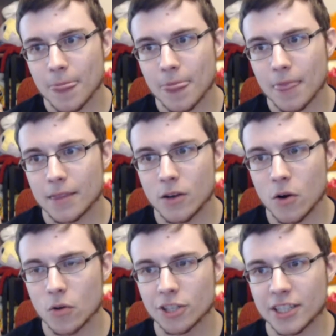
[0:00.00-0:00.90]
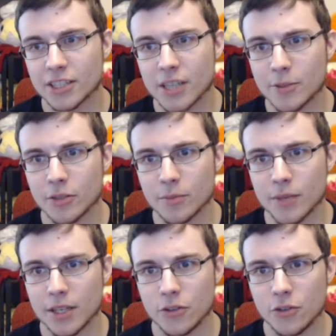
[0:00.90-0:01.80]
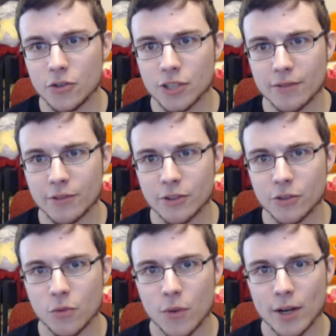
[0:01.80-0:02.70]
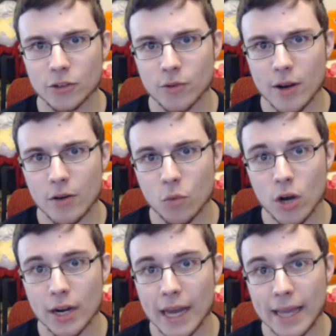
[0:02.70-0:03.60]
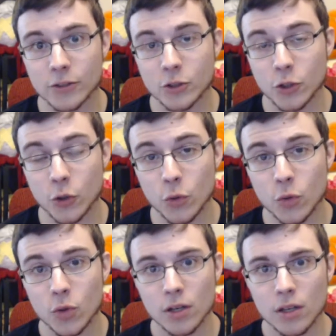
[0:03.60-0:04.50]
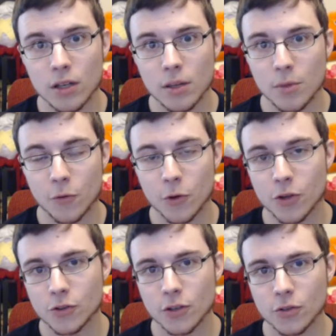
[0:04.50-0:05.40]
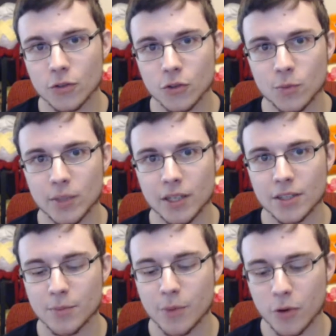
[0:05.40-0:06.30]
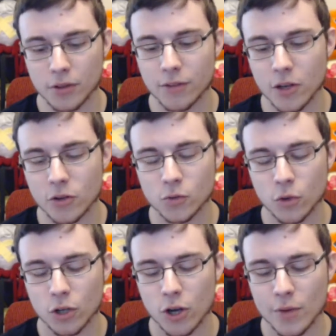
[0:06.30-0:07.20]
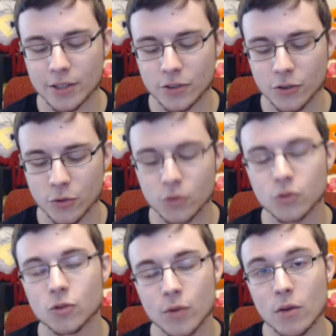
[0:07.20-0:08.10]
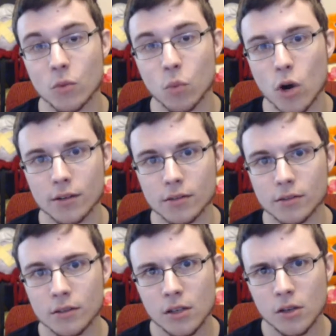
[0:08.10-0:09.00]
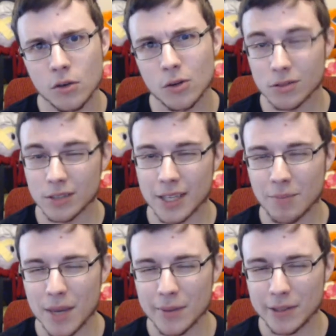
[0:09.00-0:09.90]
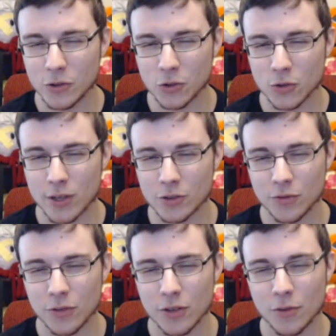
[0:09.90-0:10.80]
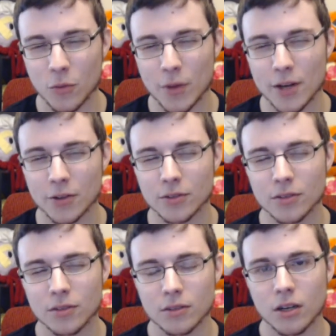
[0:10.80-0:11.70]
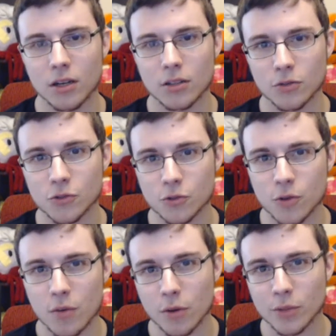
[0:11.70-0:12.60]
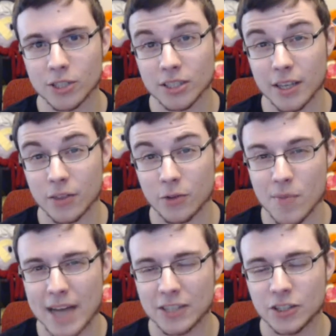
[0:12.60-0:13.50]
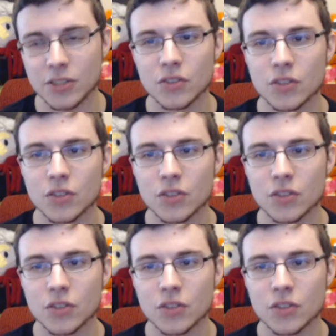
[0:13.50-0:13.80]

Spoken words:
The only exception being you usually have to do winners round 1 and 2 before you start losers, because both of those will go into losers round 1, or like maybe losers round 2 if you have the weird losers round 1, which is like 3 matches.